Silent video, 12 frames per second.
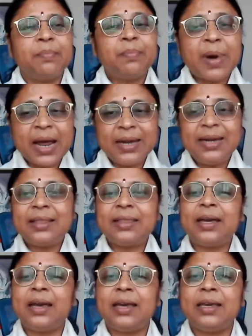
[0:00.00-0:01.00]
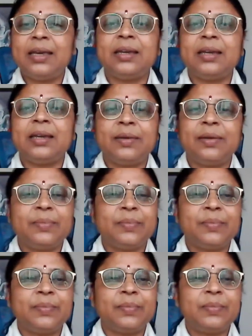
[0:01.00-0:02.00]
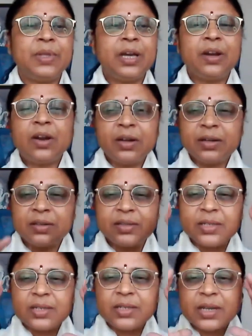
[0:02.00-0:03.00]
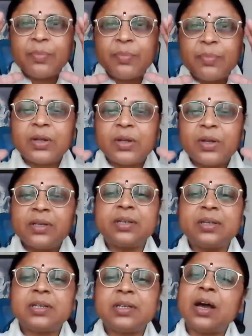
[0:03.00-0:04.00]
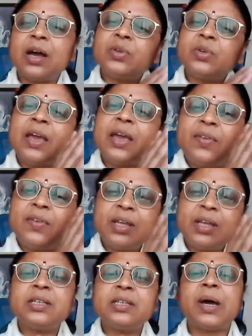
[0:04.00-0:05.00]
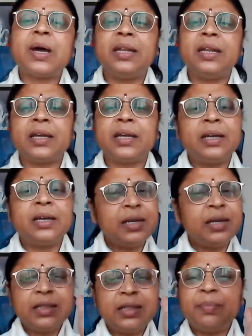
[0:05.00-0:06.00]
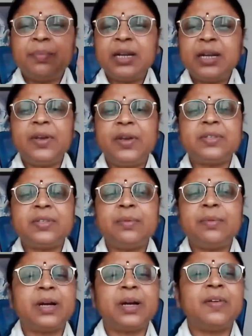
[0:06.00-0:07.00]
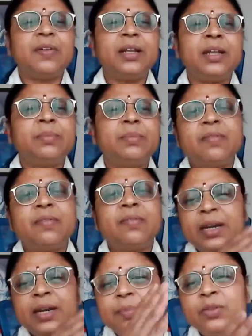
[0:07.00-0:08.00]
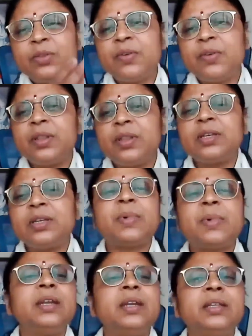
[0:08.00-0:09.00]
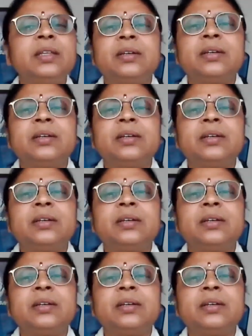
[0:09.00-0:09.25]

Manyata hai ye. They are not just hypotheses. Now the, everything is manyata. Na? The minute we have said Bhagwan, Bhagwan ke baad to everything is manyata.